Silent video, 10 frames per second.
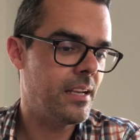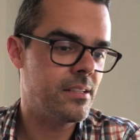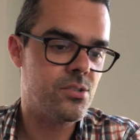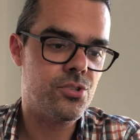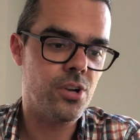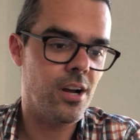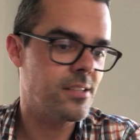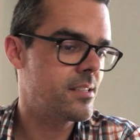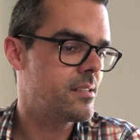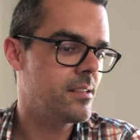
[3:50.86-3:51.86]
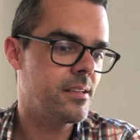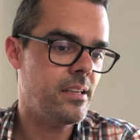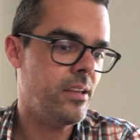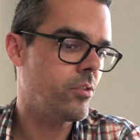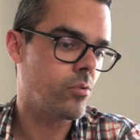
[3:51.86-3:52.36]
It's just
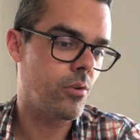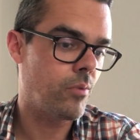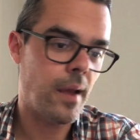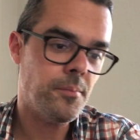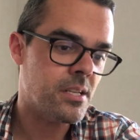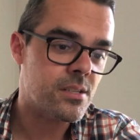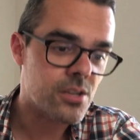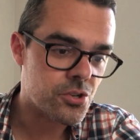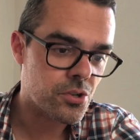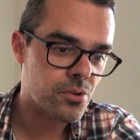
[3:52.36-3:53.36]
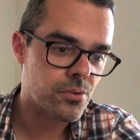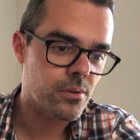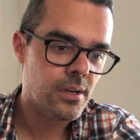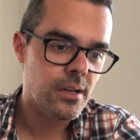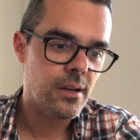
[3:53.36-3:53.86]
either a ripeness
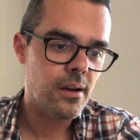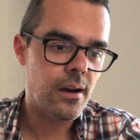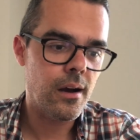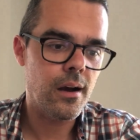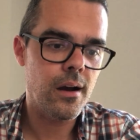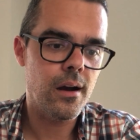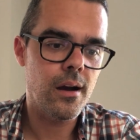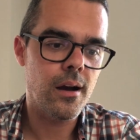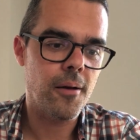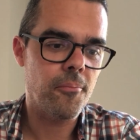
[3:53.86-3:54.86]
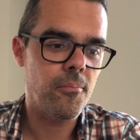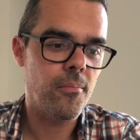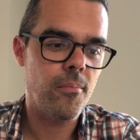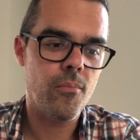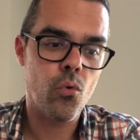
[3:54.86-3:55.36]
issue
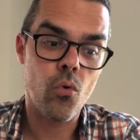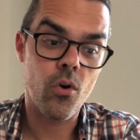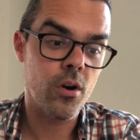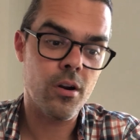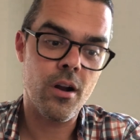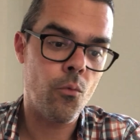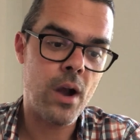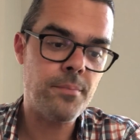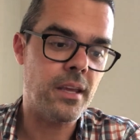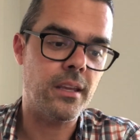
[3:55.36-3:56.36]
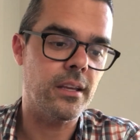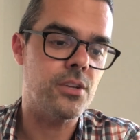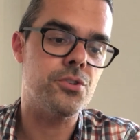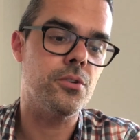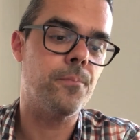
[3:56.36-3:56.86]
or a
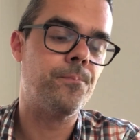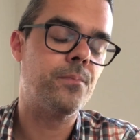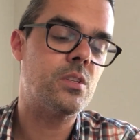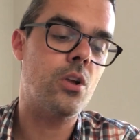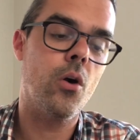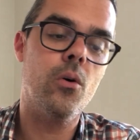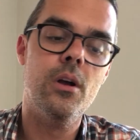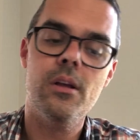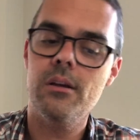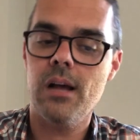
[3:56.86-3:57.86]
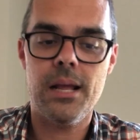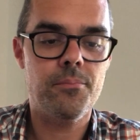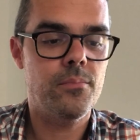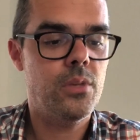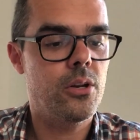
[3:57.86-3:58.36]
winemaking issue. So
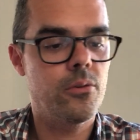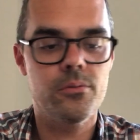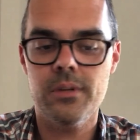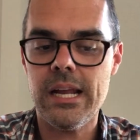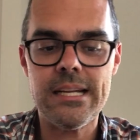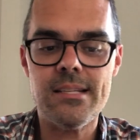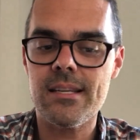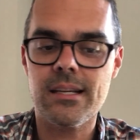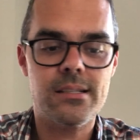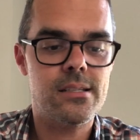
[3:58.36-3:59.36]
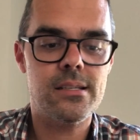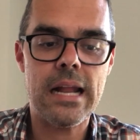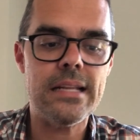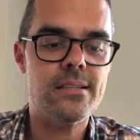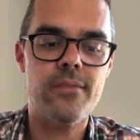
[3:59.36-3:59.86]
I'm, you know, 86,
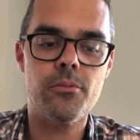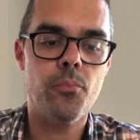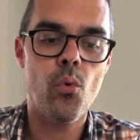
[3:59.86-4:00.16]
87